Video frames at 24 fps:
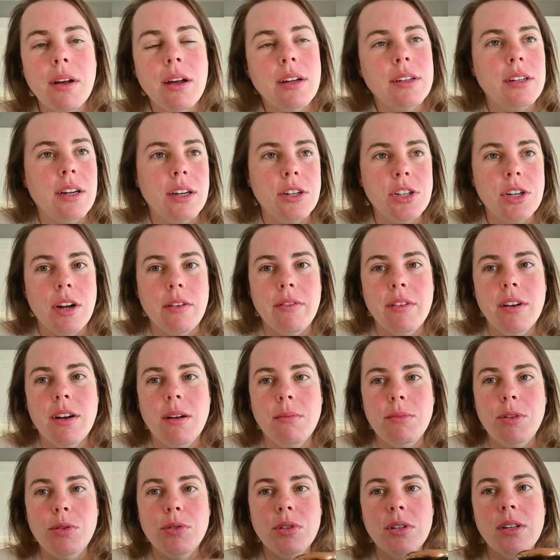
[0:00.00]
a Dutch oven,
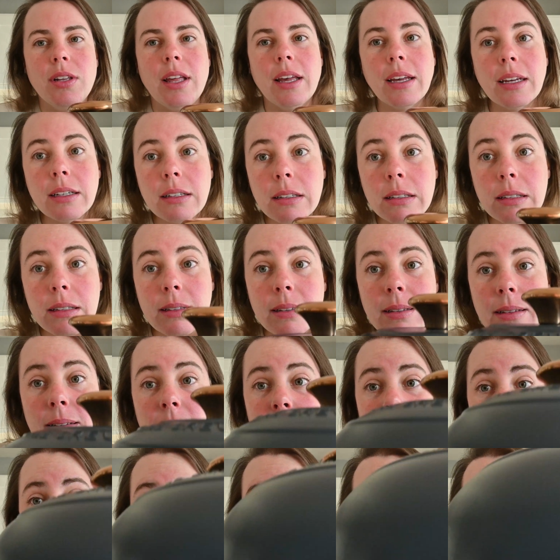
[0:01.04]
I'm usually like,
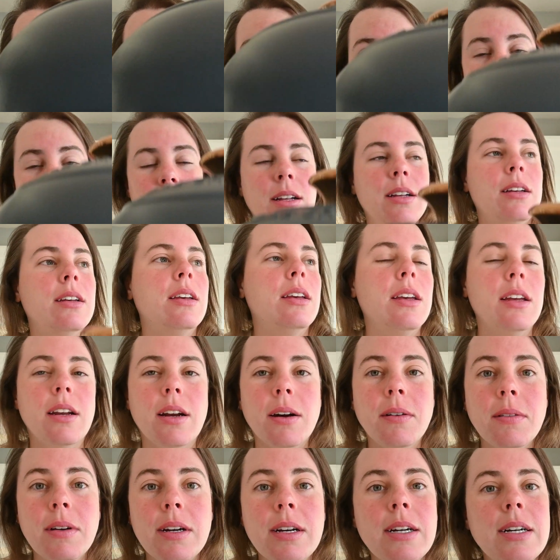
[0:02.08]
ugh, you
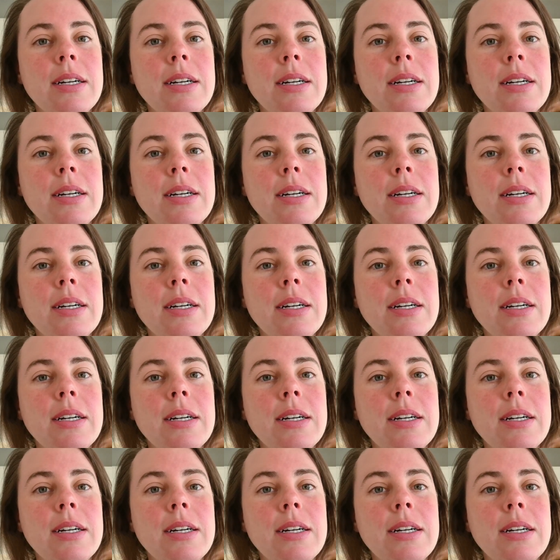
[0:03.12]
know?